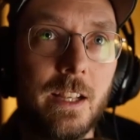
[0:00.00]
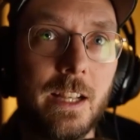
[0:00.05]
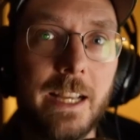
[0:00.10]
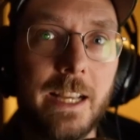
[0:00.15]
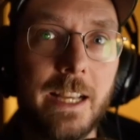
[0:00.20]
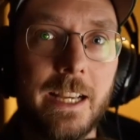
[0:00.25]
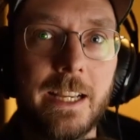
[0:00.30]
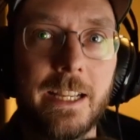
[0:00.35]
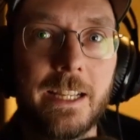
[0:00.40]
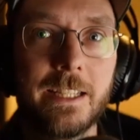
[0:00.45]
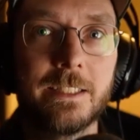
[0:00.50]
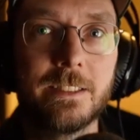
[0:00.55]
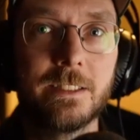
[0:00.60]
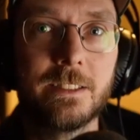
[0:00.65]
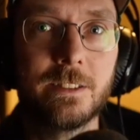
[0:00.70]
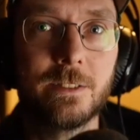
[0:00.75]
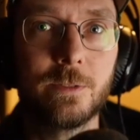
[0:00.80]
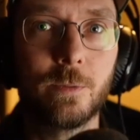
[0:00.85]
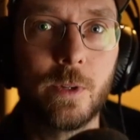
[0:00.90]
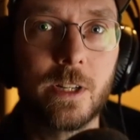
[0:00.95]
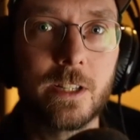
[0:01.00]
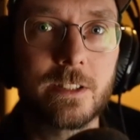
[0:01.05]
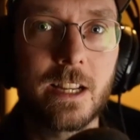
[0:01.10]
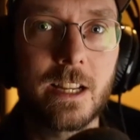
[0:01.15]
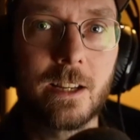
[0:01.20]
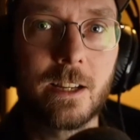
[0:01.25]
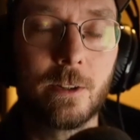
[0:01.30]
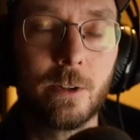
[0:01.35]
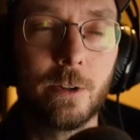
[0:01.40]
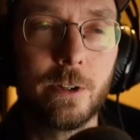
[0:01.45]
And when I
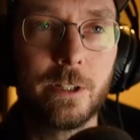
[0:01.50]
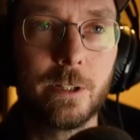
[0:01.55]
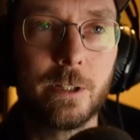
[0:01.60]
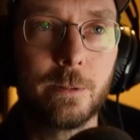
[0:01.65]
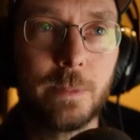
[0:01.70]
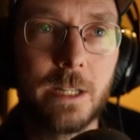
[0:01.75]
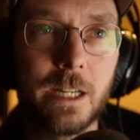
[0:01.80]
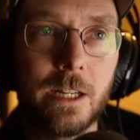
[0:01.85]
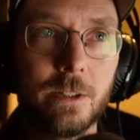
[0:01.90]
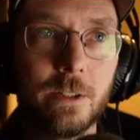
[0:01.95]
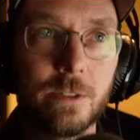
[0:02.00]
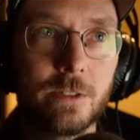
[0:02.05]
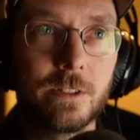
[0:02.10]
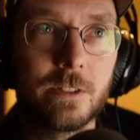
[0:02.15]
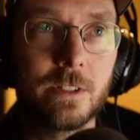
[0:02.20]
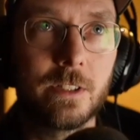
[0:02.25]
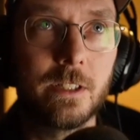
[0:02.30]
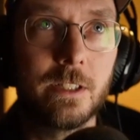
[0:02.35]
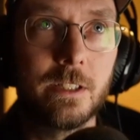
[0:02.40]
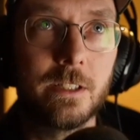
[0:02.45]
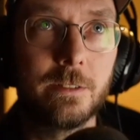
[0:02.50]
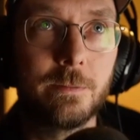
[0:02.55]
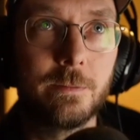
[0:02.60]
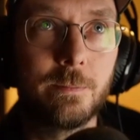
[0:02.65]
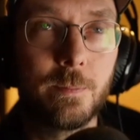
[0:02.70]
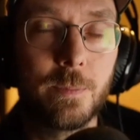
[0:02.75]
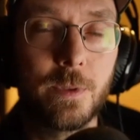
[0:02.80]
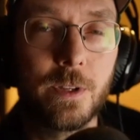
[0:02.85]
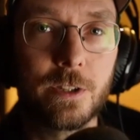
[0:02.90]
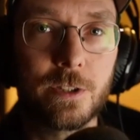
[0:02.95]
started learning about
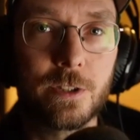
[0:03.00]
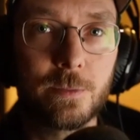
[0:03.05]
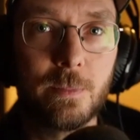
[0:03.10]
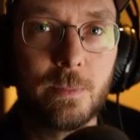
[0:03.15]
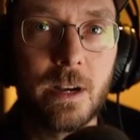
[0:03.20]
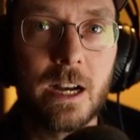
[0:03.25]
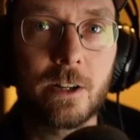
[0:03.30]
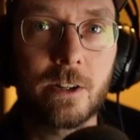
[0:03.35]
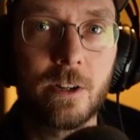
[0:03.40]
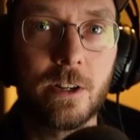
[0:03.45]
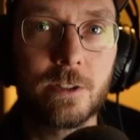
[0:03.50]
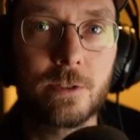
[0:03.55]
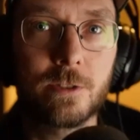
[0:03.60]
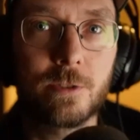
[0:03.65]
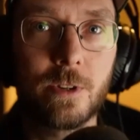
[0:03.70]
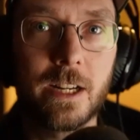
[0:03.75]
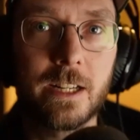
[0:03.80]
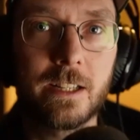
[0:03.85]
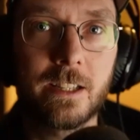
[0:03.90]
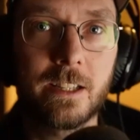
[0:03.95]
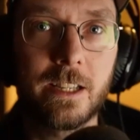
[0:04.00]
the smart contract